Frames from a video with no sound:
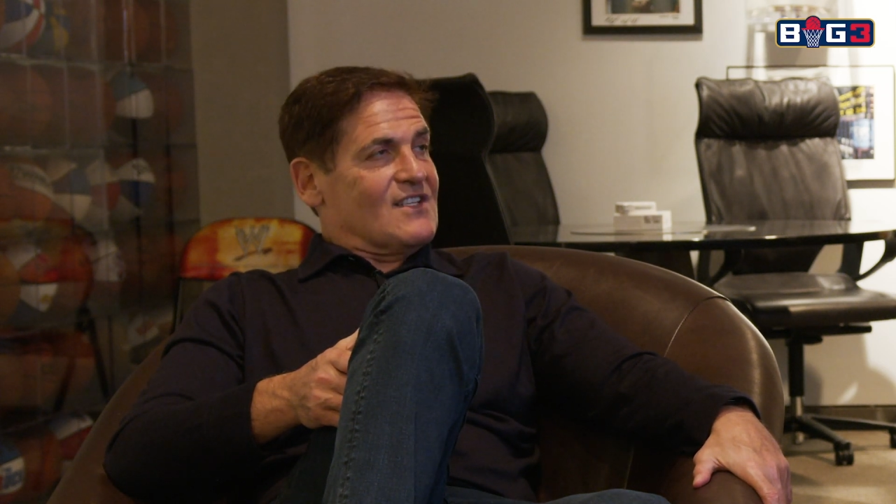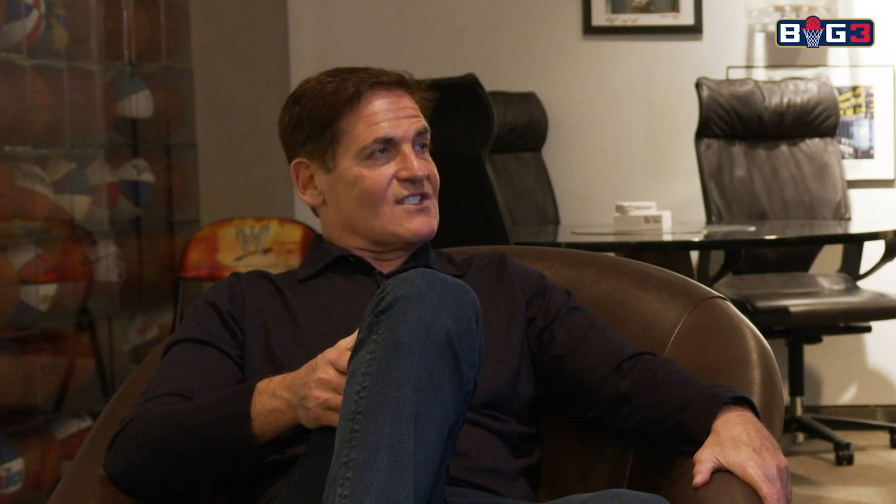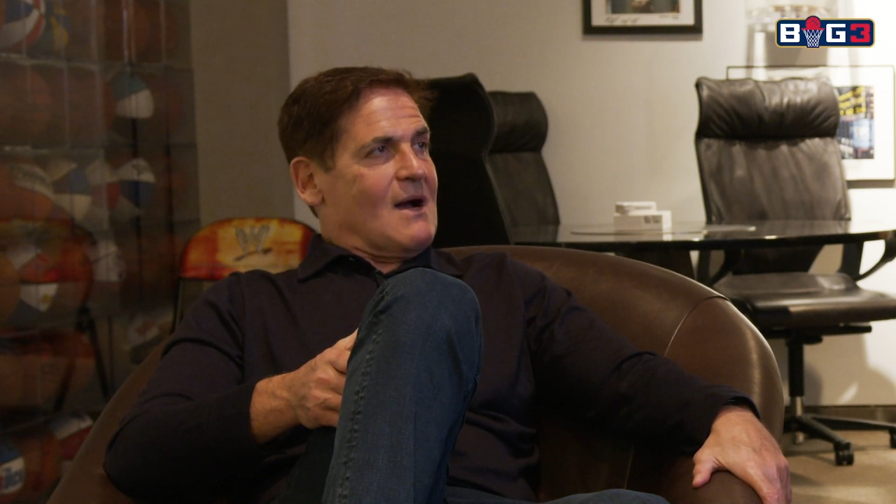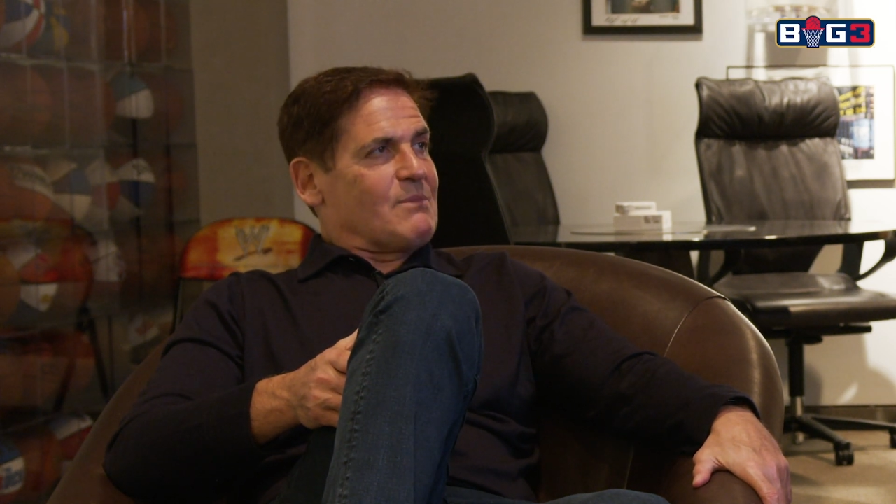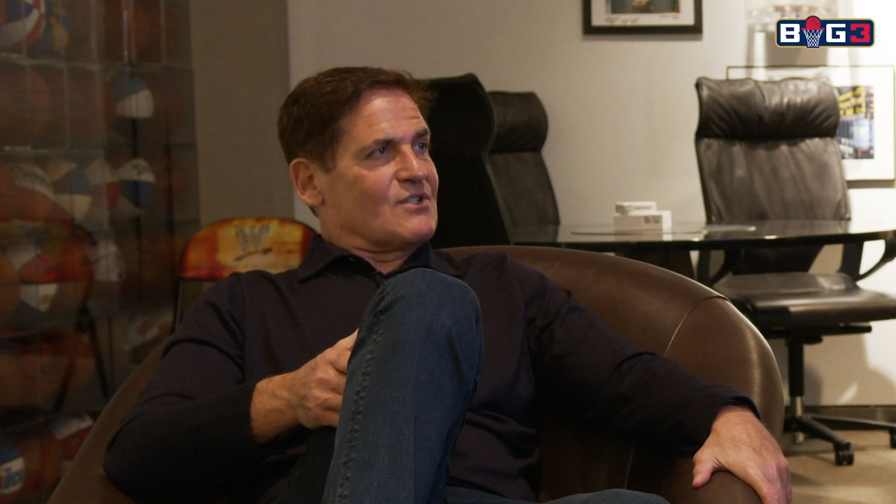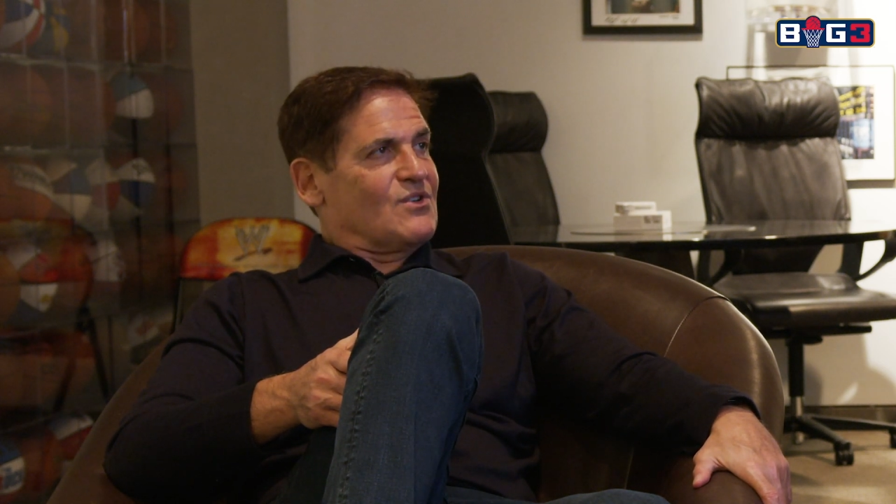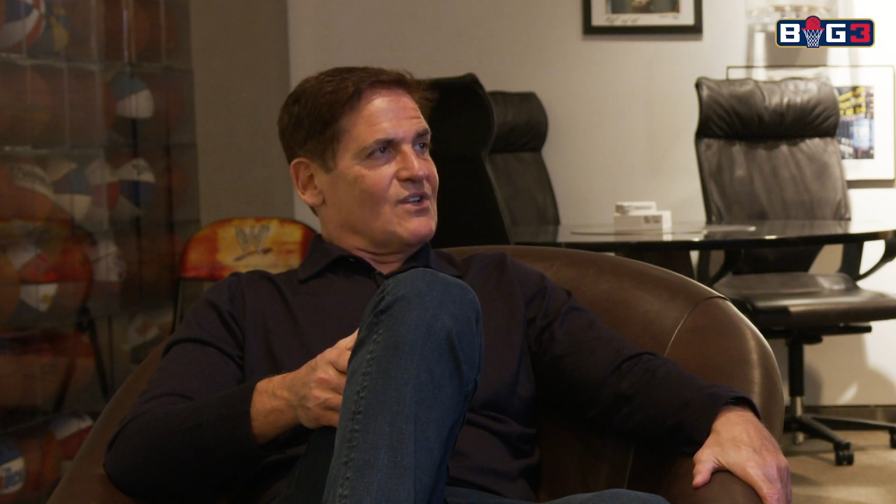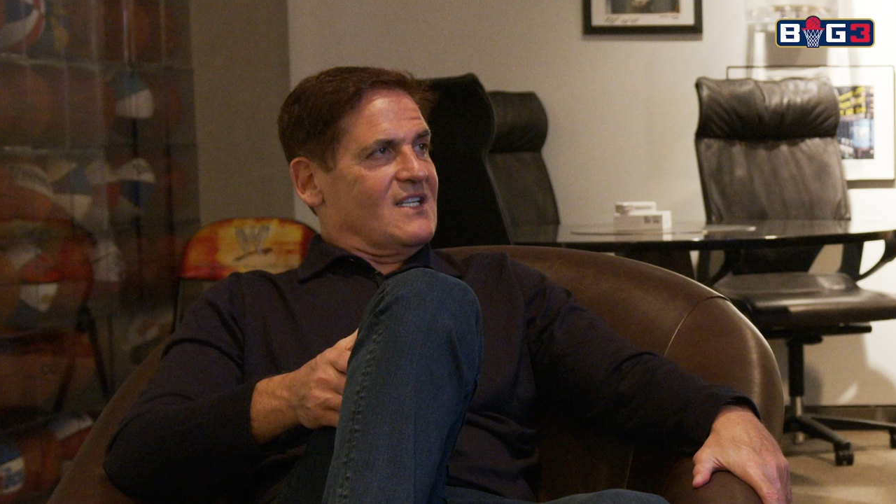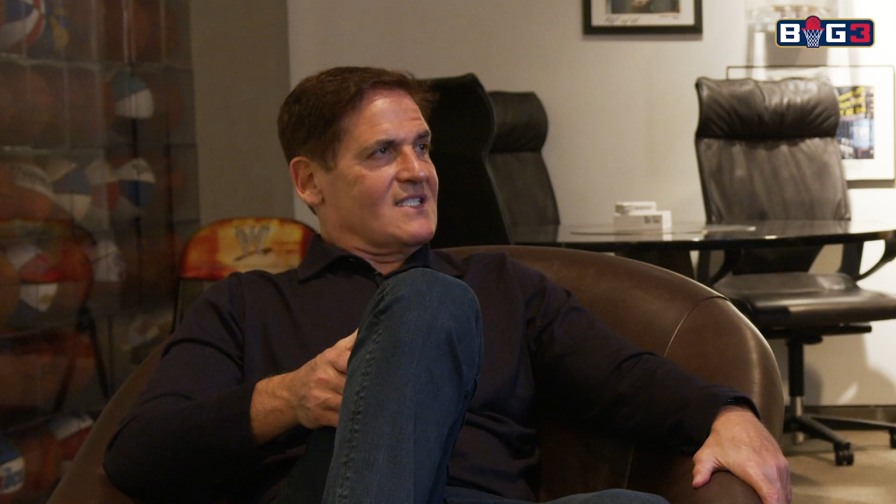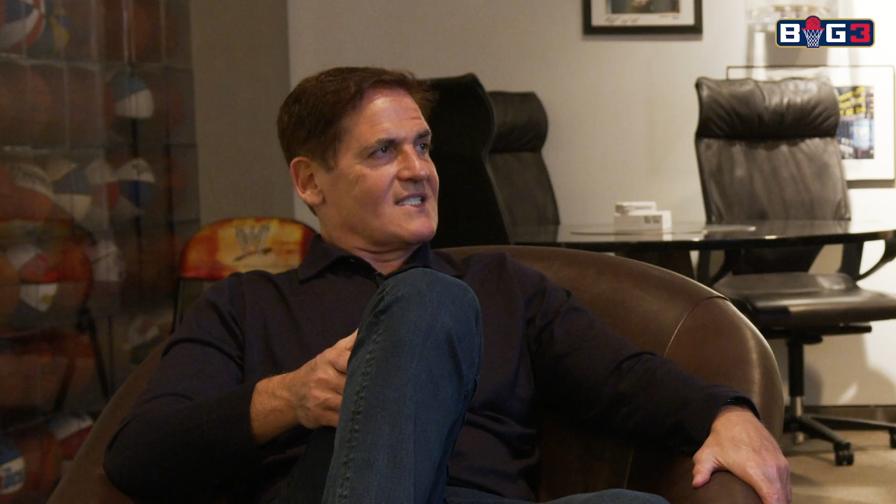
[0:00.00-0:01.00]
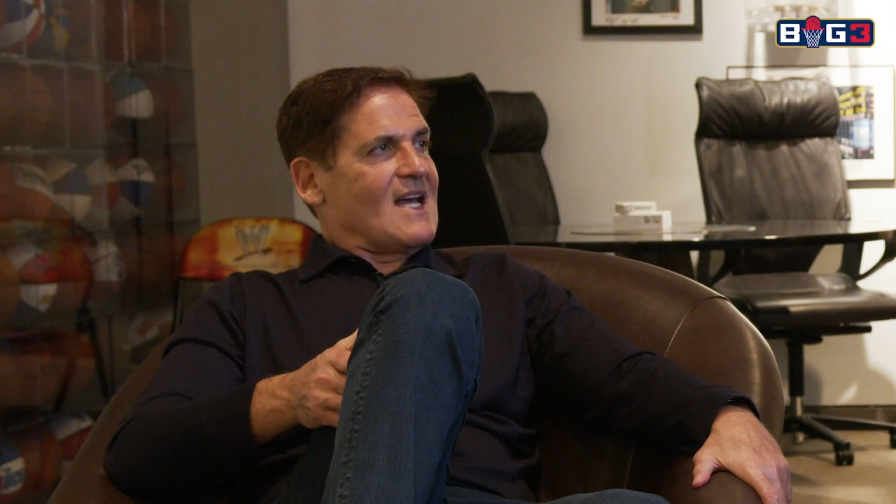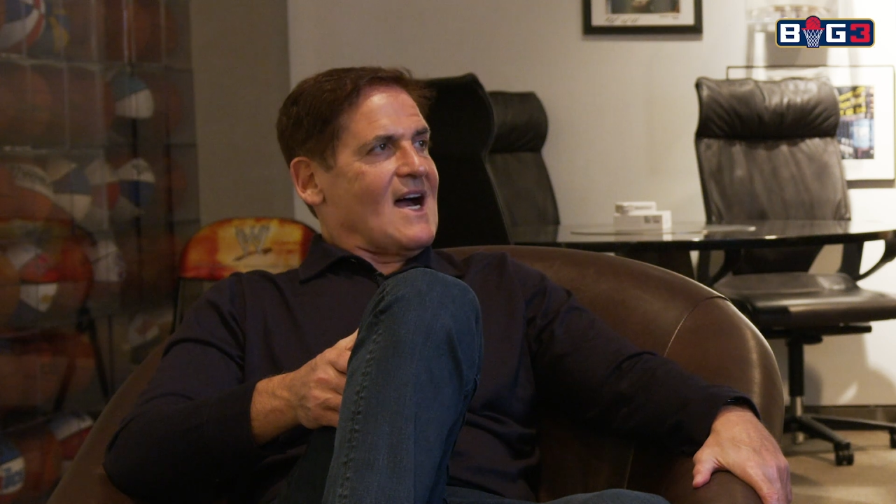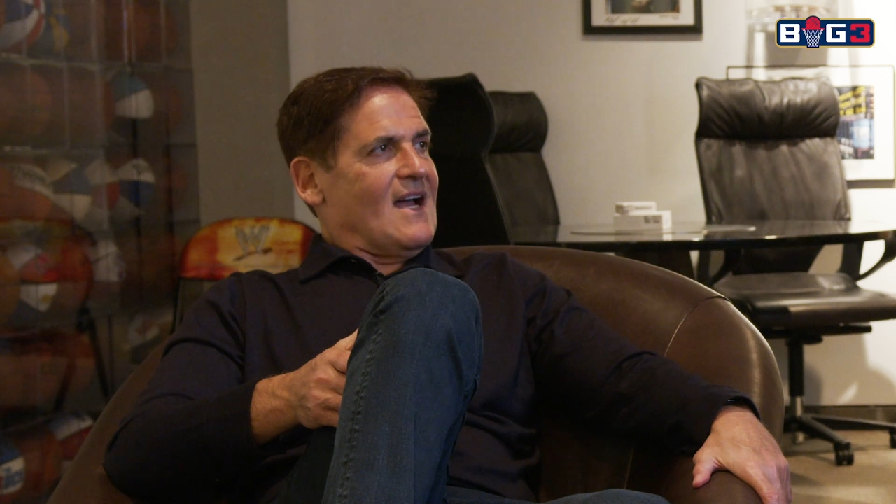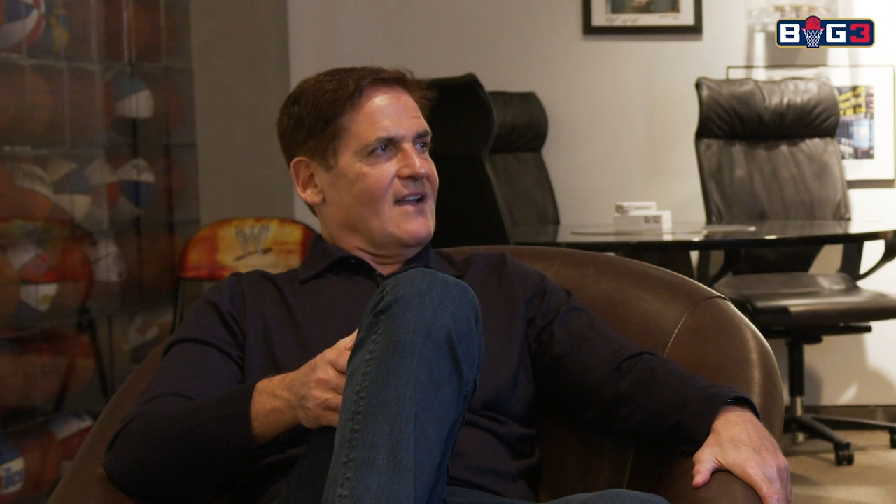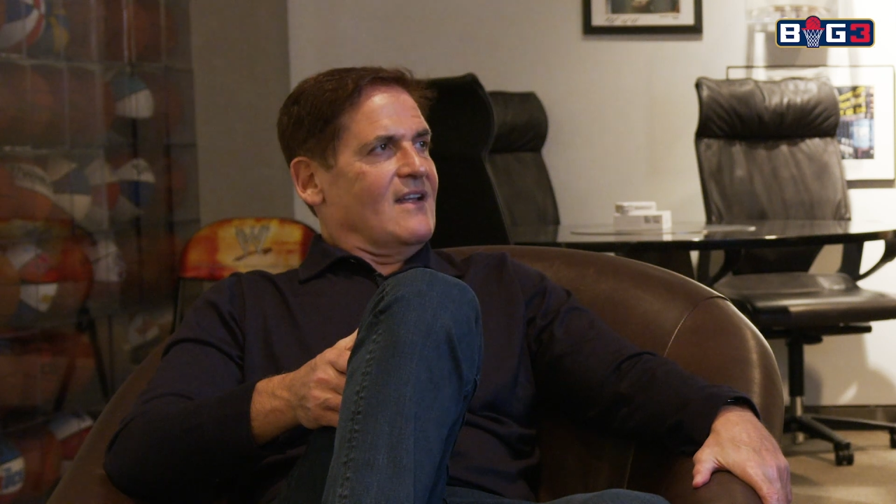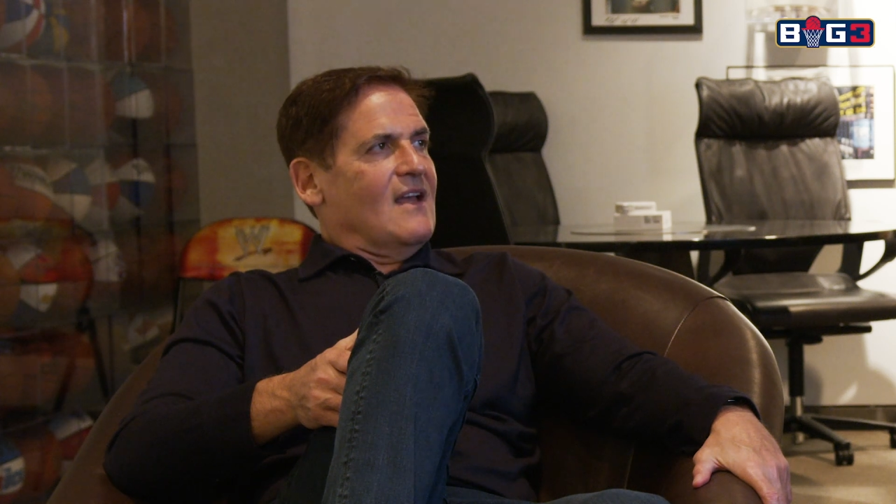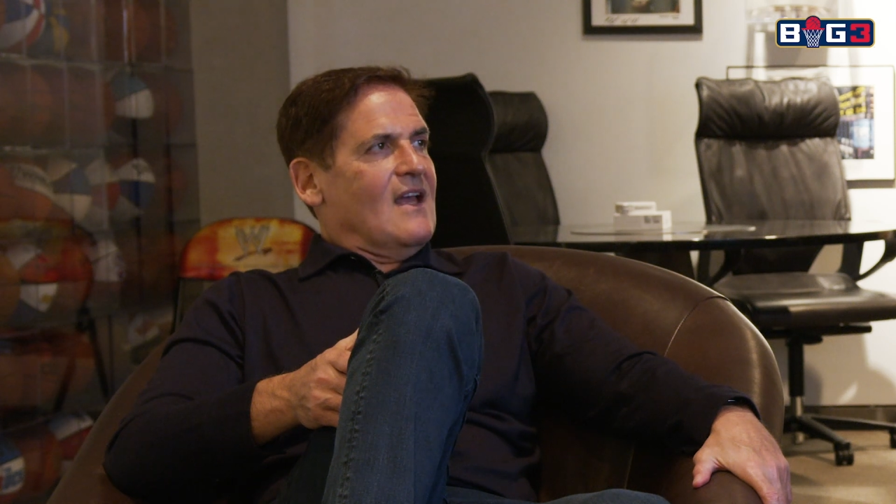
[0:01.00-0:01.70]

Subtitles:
this opportunity slide.